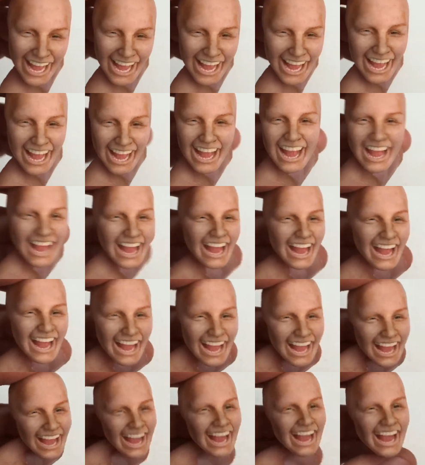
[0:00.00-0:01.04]
Because mine
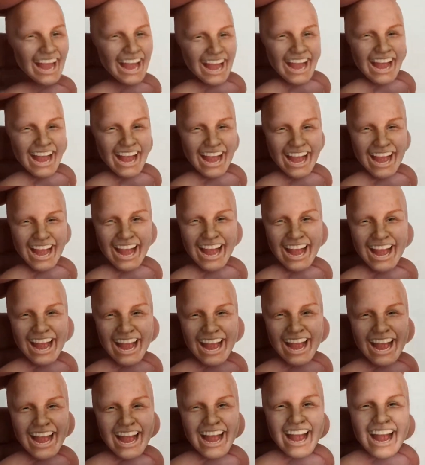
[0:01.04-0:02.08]
it's really the small
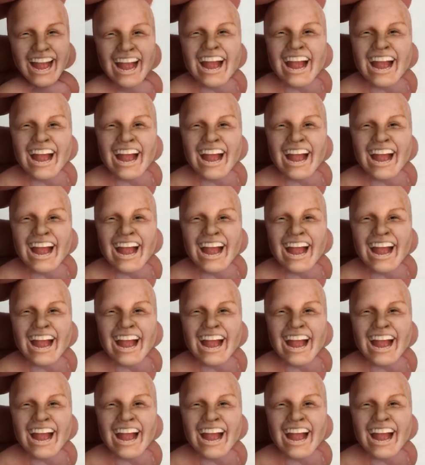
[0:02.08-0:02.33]
one.